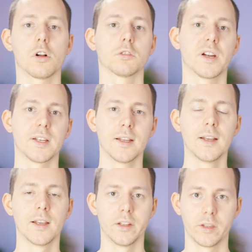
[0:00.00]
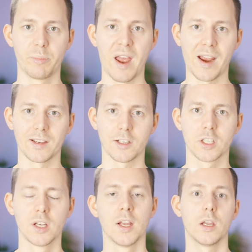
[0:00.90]
already in the
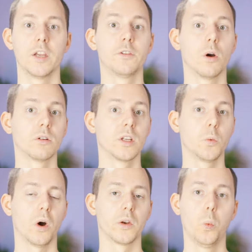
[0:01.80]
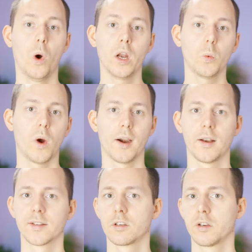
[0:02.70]
package. If you only want one
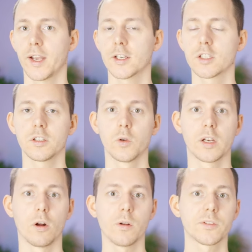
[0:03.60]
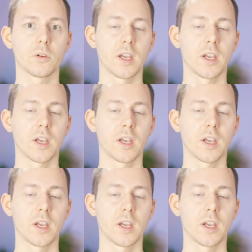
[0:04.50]
wireless connection, you can also